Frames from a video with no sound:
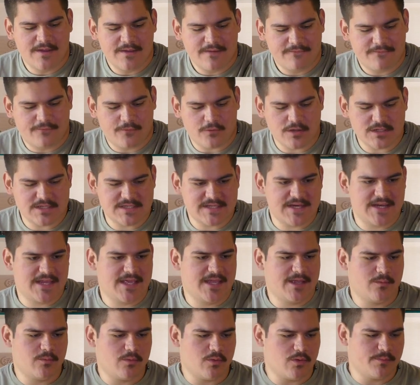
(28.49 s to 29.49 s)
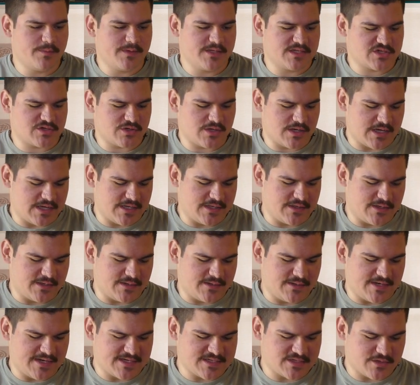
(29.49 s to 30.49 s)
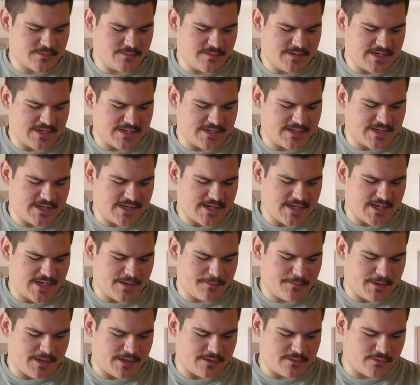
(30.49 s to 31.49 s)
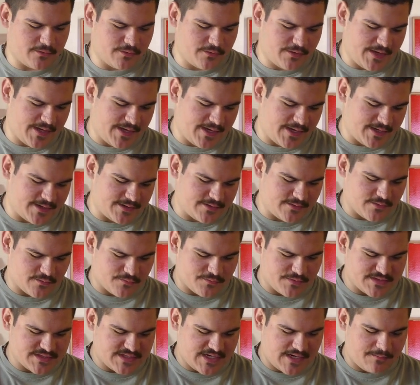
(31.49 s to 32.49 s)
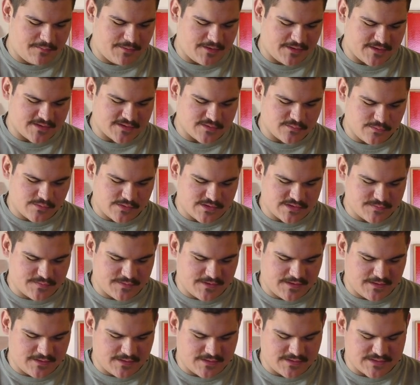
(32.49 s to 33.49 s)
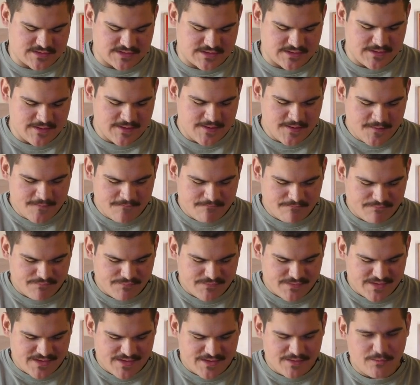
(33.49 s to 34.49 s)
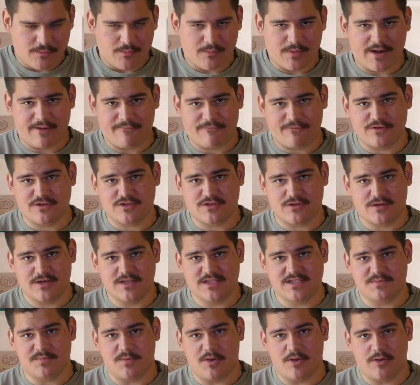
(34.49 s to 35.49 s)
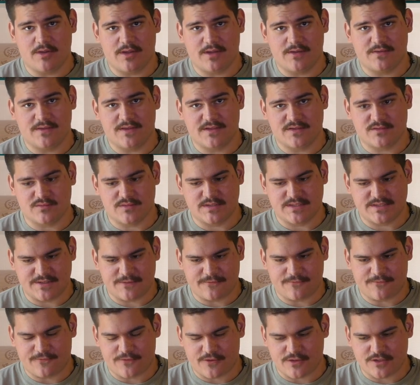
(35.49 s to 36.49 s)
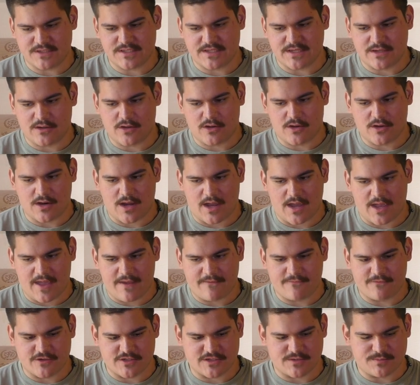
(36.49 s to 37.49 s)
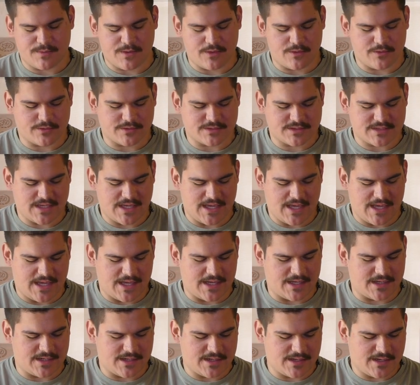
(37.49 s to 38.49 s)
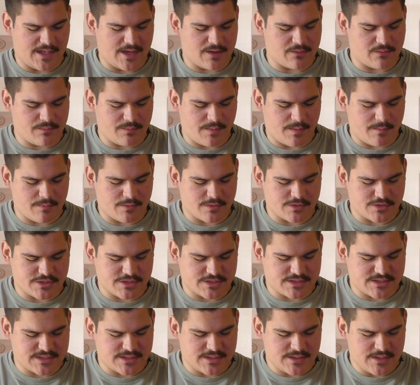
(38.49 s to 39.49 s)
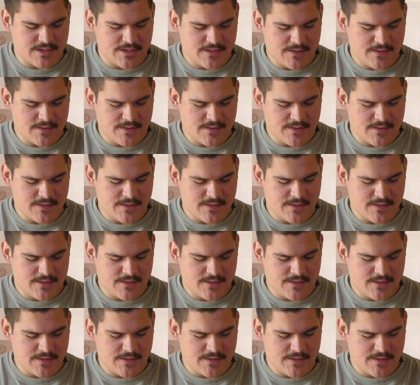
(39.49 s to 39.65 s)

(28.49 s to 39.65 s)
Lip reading: For today, we'll be trying the Nestor Miranda Habano, and the reason I picked this one is because when I first started smoking, this was the first cigar I ever smoked, and I remember just